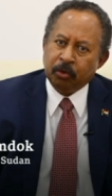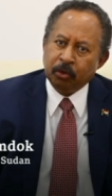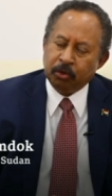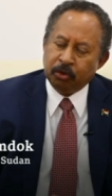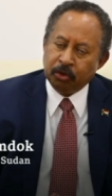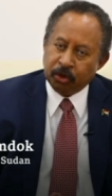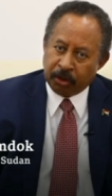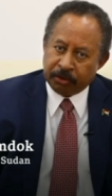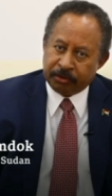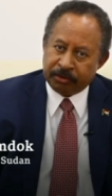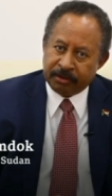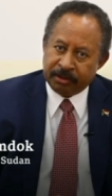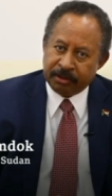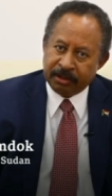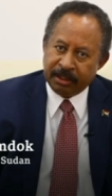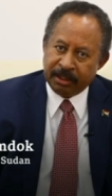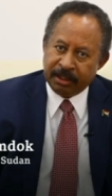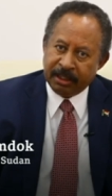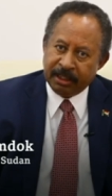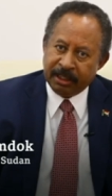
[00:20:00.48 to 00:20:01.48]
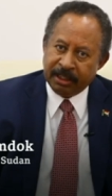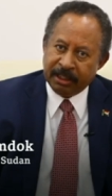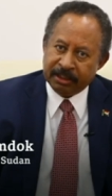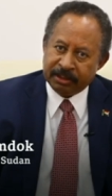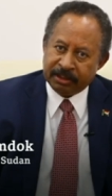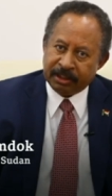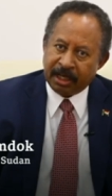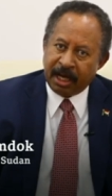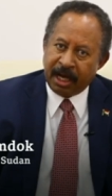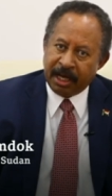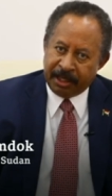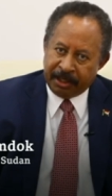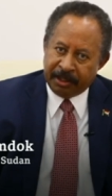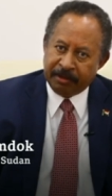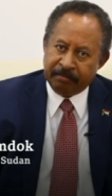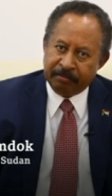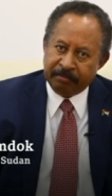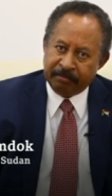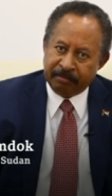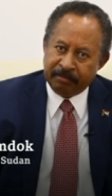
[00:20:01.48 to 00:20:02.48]
could not try
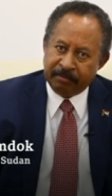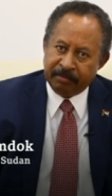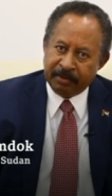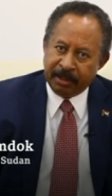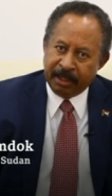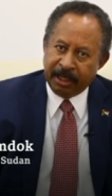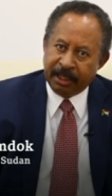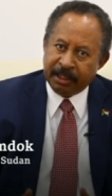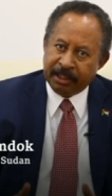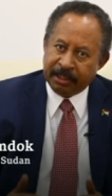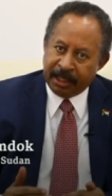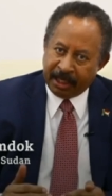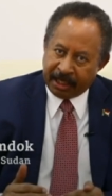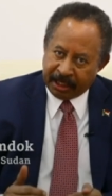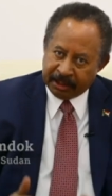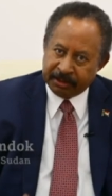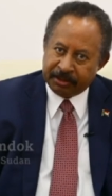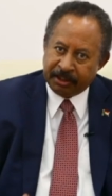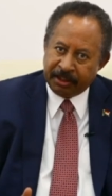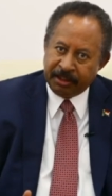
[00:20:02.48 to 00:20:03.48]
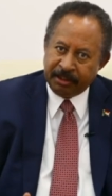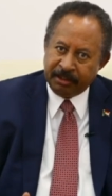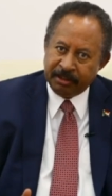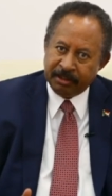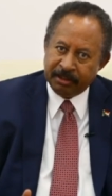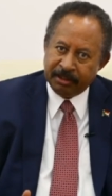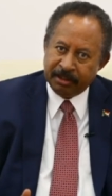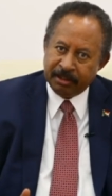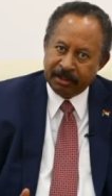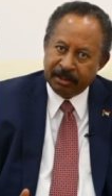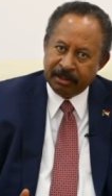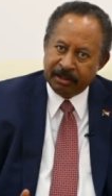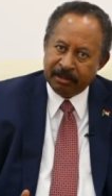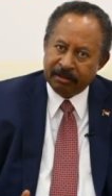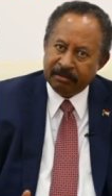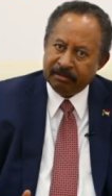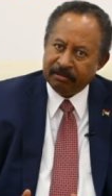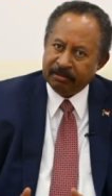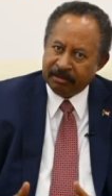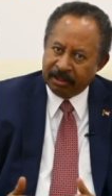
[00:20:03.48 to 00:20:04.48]
him in the country,
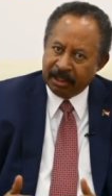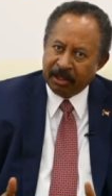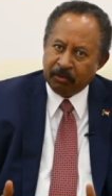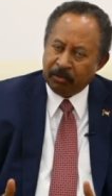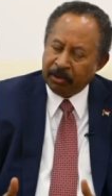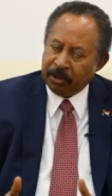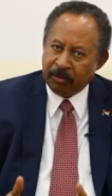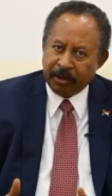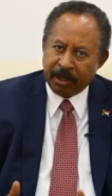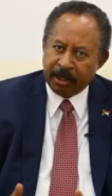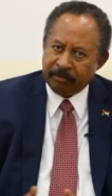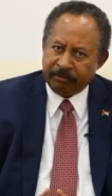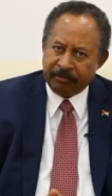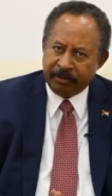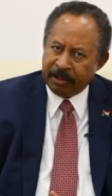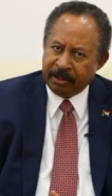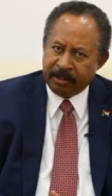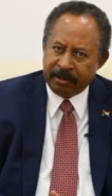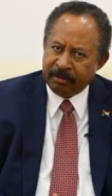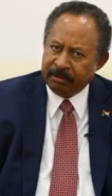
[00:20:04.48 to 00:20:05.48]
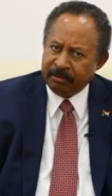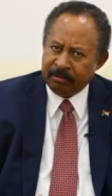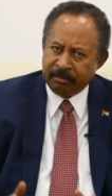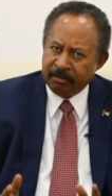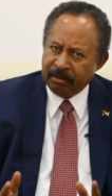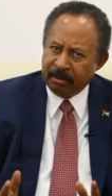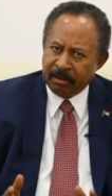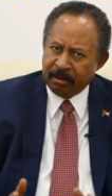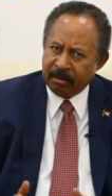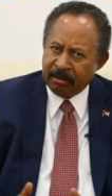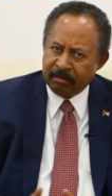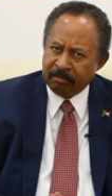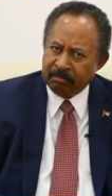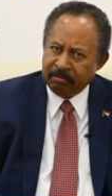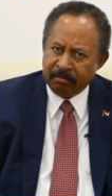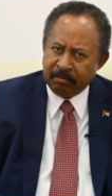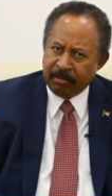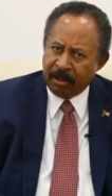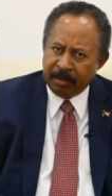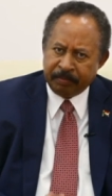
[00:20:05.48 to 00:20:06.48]
then we are very
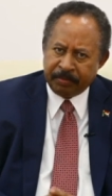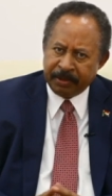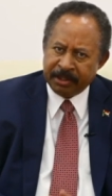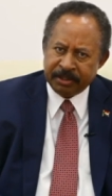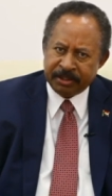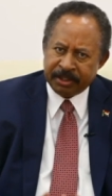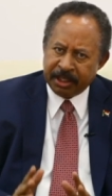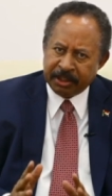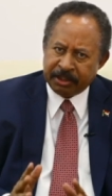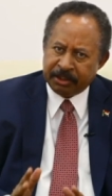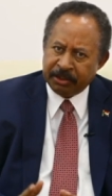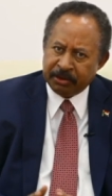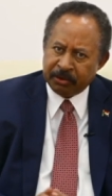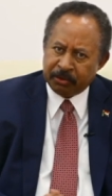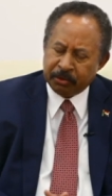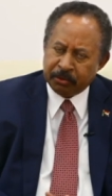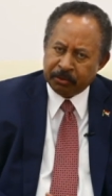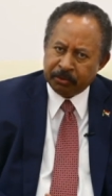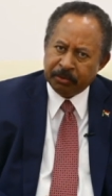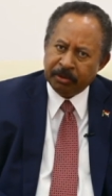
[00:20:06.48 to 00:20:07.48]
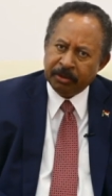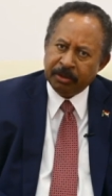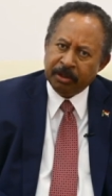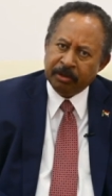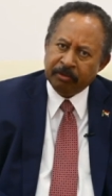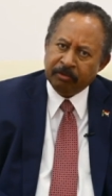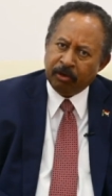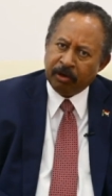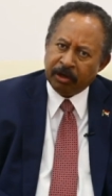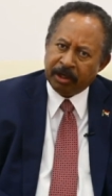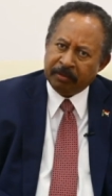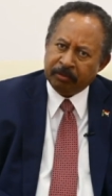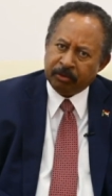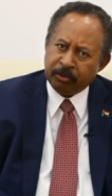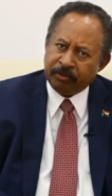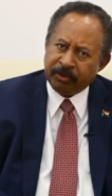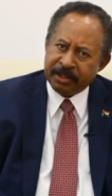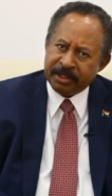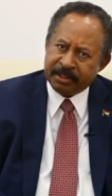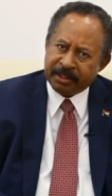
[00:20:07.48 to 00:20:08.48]
happy and certain to for him to
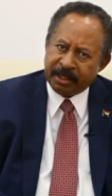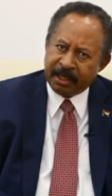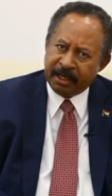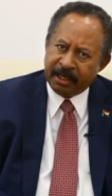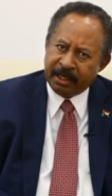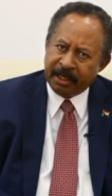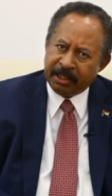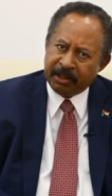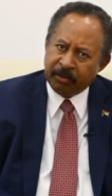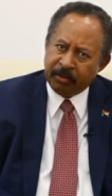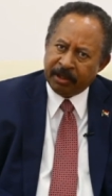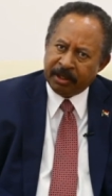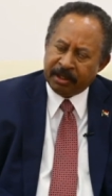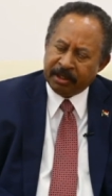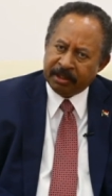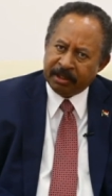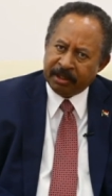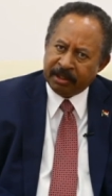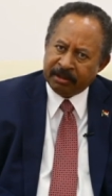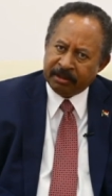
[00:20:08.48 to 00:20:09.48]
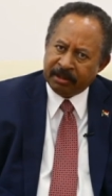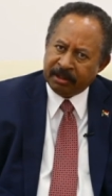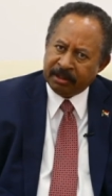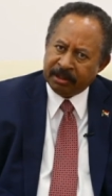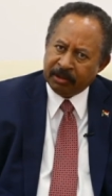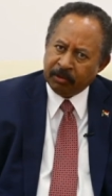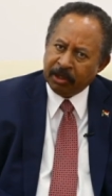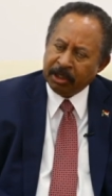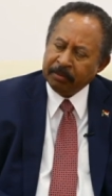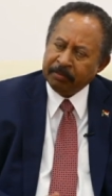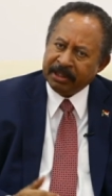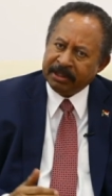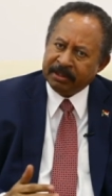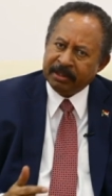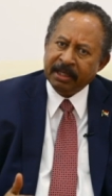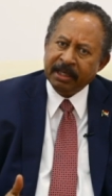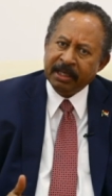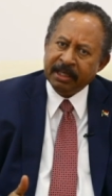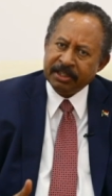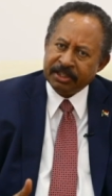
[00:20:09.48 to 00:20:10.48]
face trial anywhere in the world. But
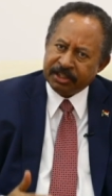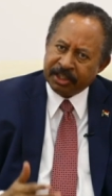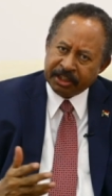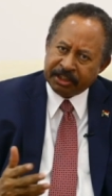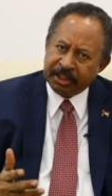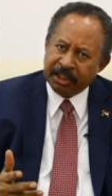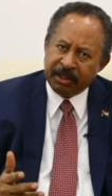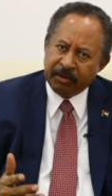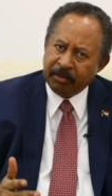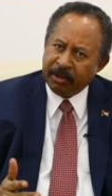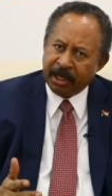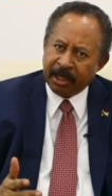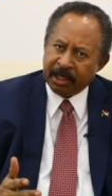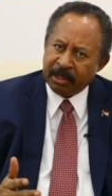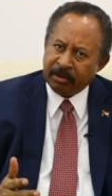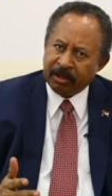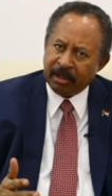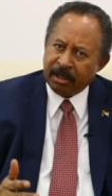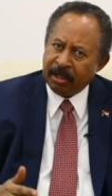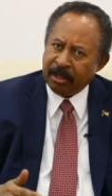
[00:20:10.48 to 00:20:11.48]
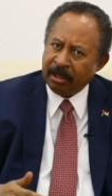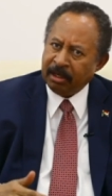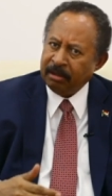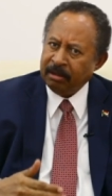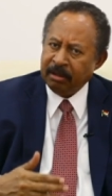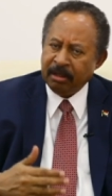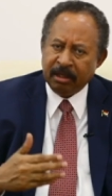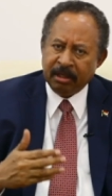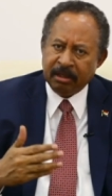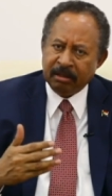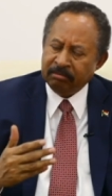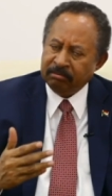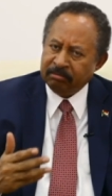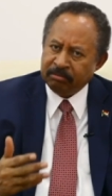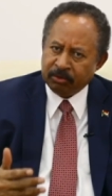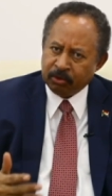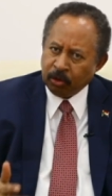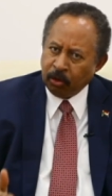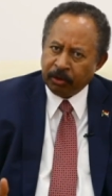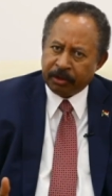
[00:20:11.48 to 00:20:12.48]
certainly we are
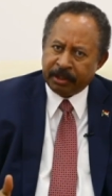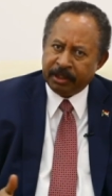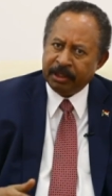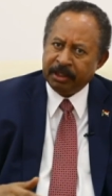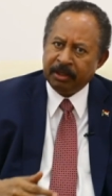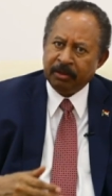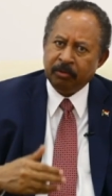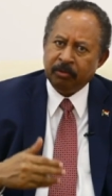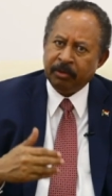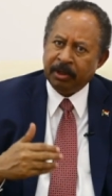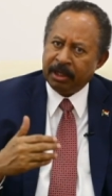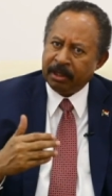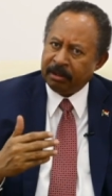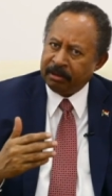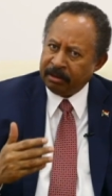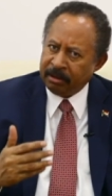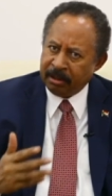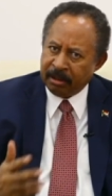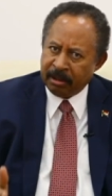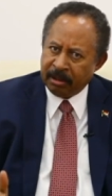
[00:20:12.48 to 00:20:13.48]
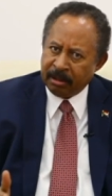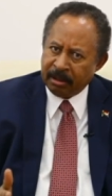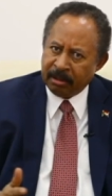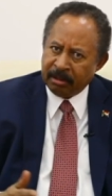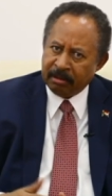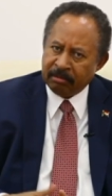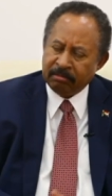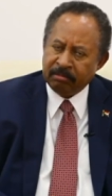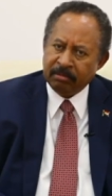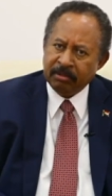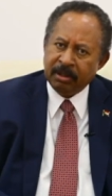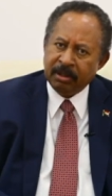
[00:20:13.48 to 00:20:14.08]
talking, we are